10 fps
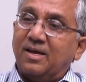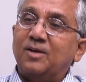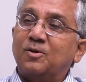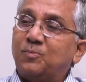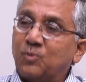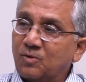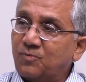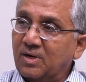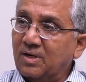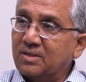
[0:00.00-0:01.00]
kind of poor
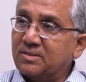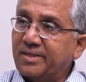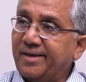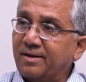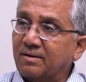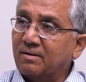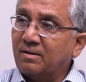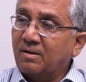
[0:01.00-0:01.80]
funding is there,